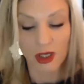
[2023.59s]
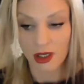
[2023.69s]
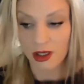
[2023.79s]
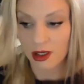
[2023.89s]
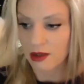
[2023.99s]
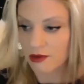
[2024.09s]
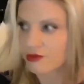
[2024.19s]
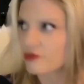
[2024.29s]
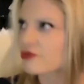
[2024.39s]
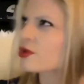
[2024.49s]

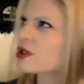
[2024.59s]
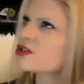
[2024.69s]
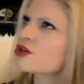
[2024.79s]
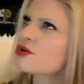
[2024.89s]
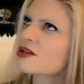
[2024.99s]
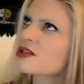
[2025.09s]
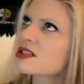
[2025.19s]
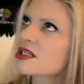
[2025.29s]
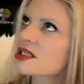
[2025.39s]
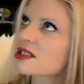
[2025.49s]

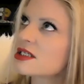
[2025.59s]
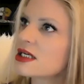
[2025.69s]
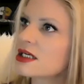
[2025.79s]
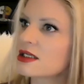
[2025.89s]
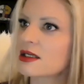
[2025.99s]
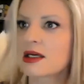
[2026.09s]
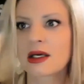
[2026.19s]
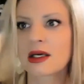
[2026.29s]
2016,